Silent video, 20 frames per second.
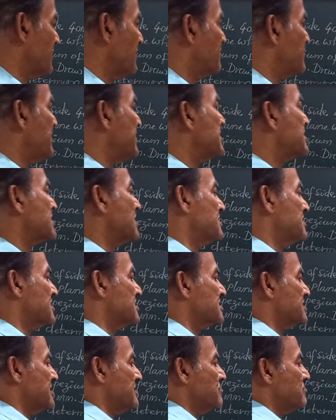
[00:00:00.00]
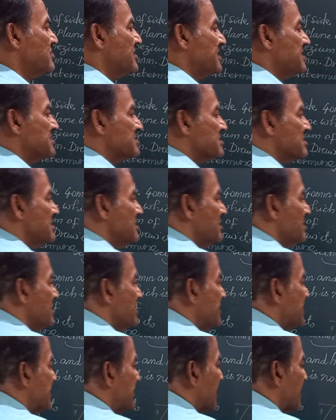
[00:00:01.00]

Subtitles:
Friends, on the same line, it